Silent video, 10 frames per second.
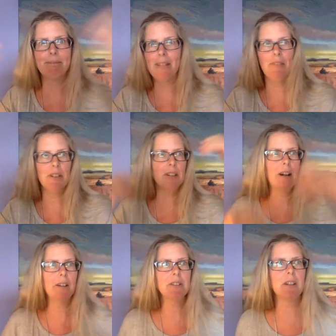haven't
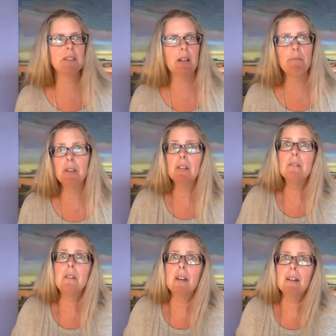italicized something, who
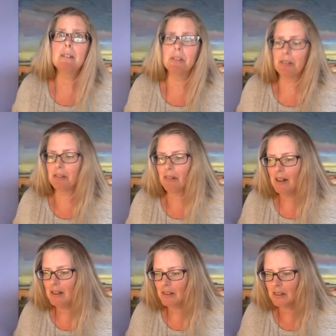cares,
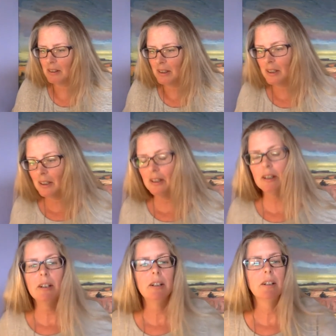right?
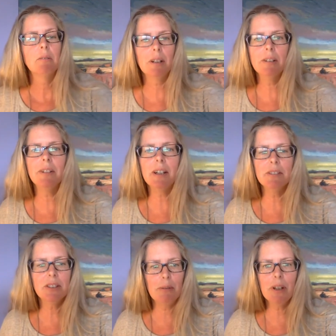Well,
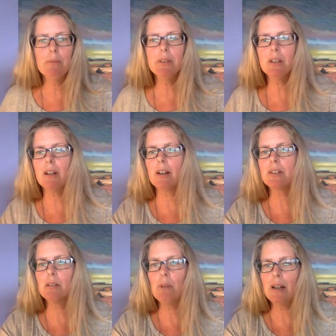sometimes it
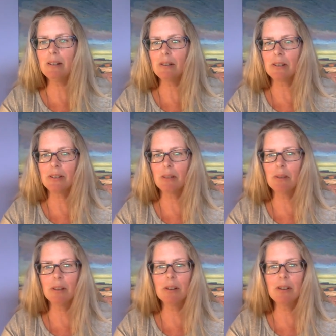actually matters. I'm
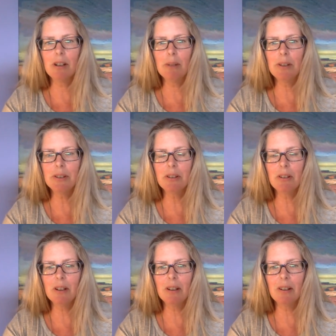going to share my
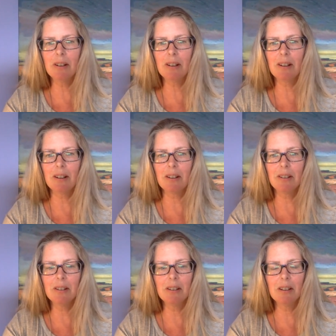screen
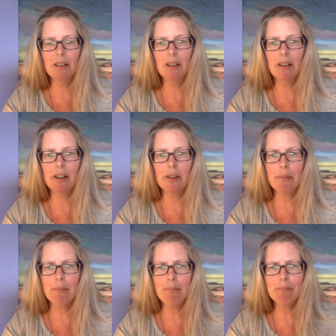again
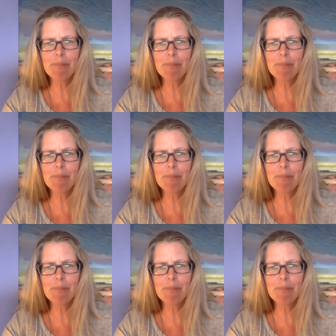and